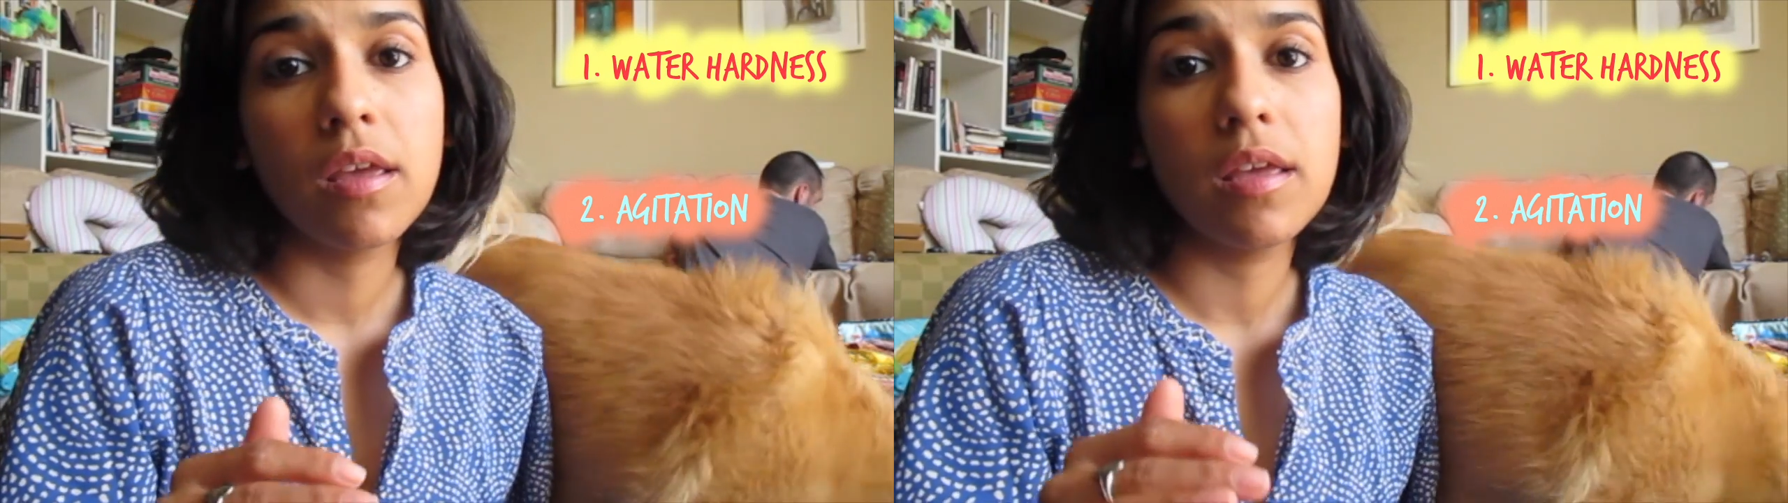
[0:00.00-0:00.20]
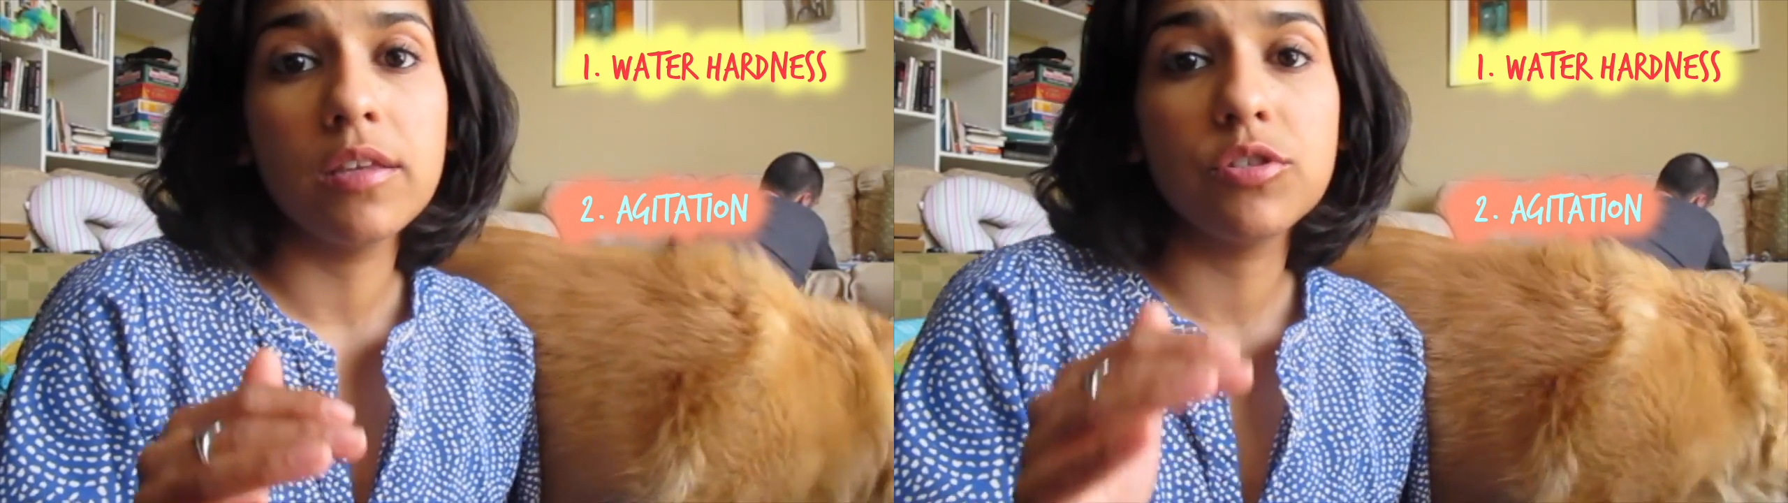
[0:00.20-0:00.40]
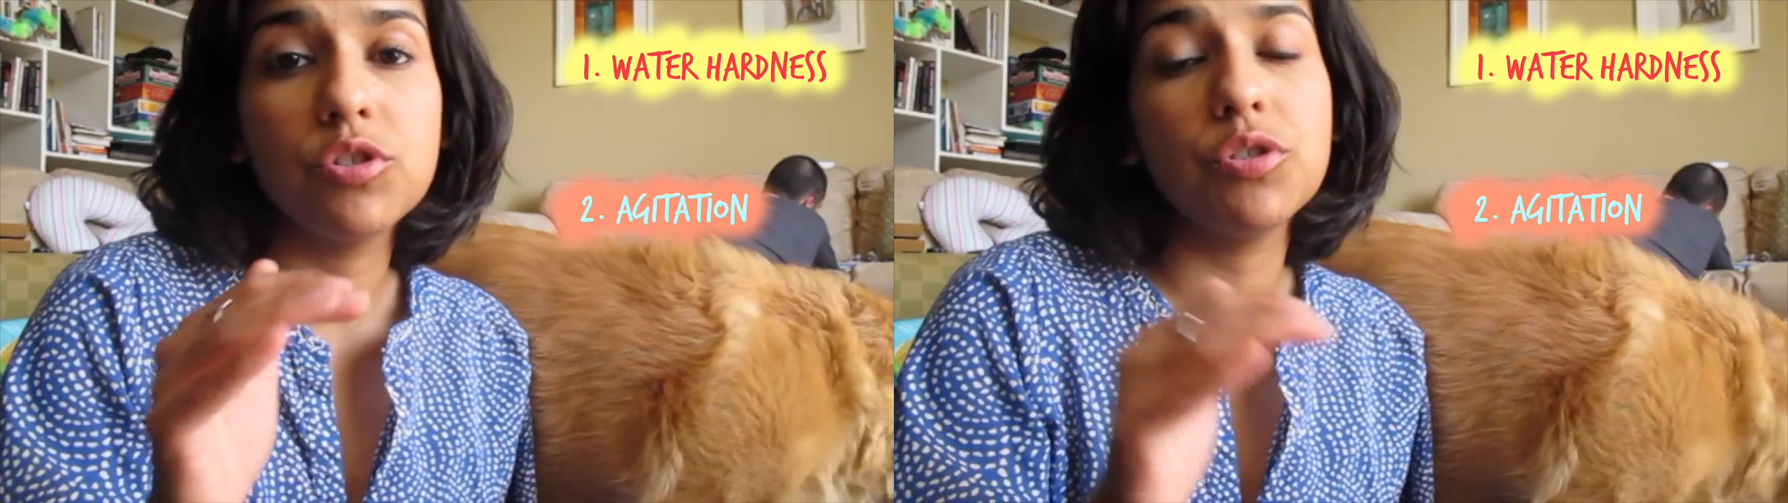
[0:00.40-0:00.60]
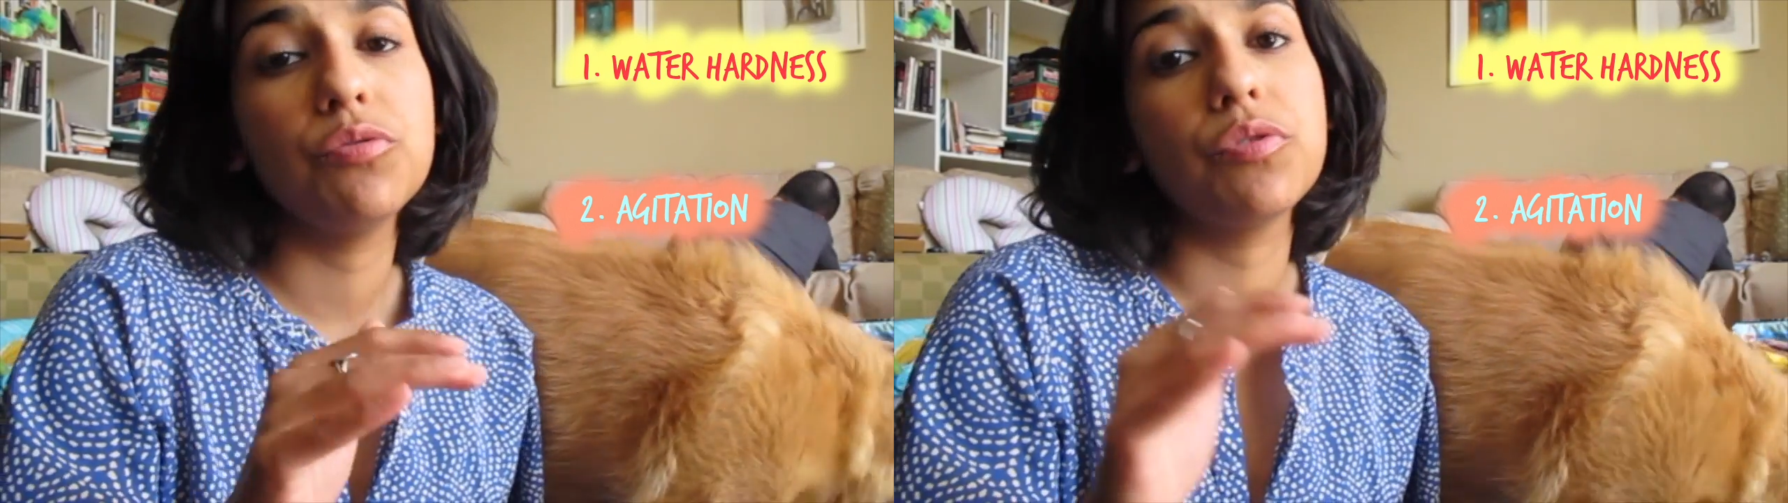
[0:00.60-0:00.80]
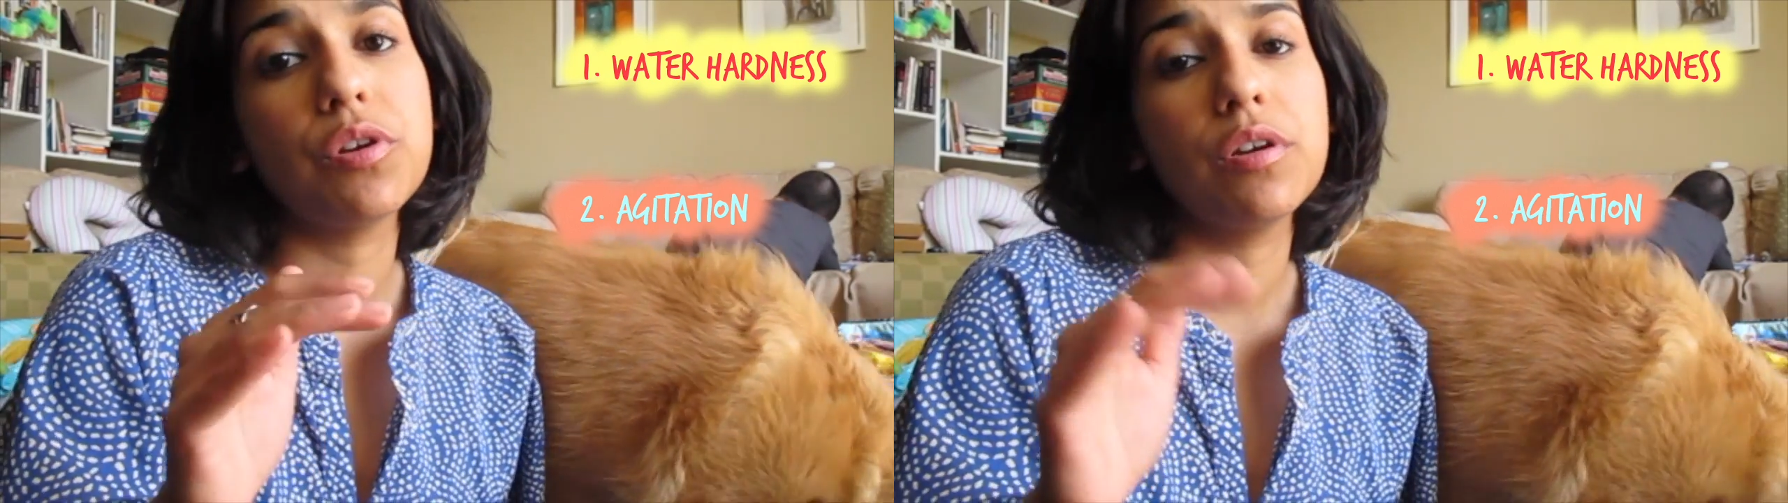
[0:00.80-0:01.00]
is
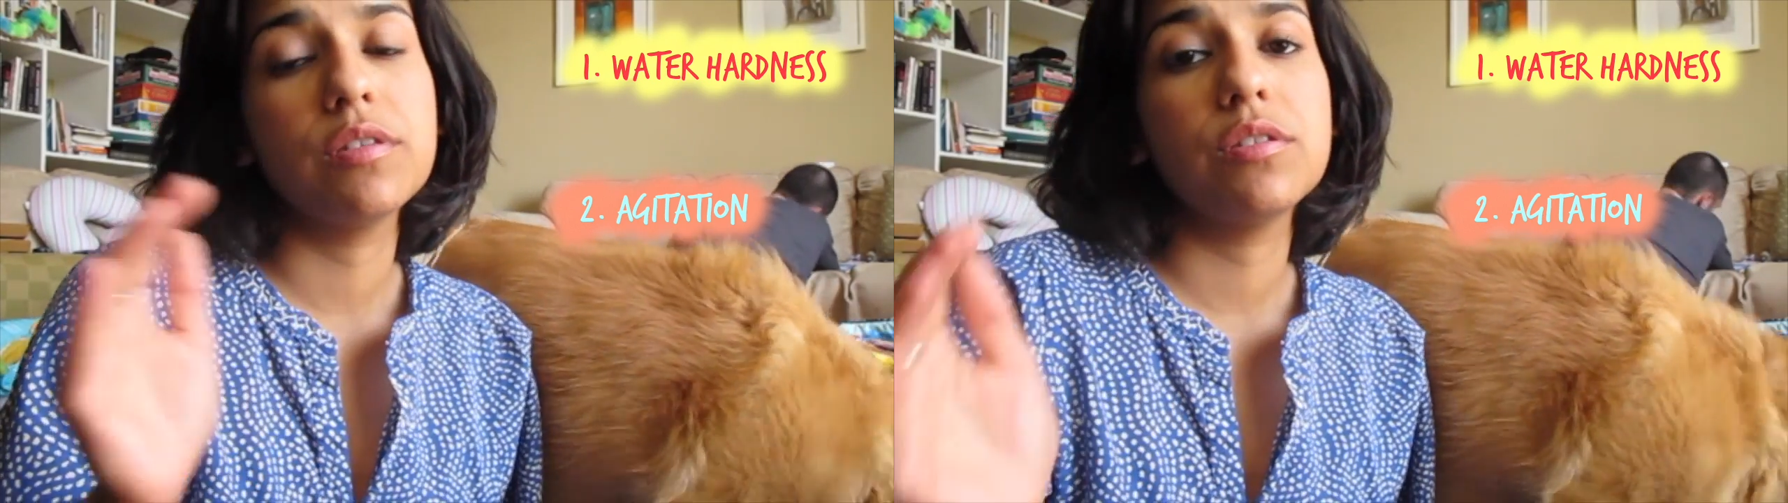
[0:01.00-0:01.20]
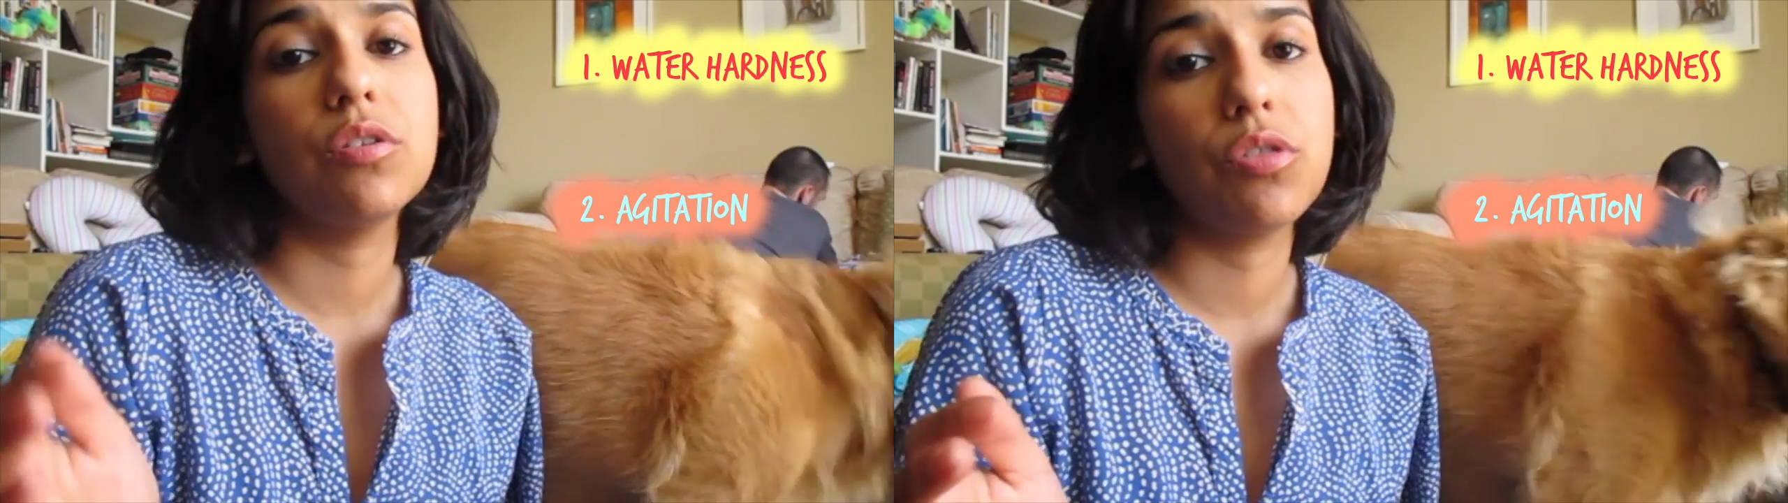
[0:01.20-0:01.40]
2/3 to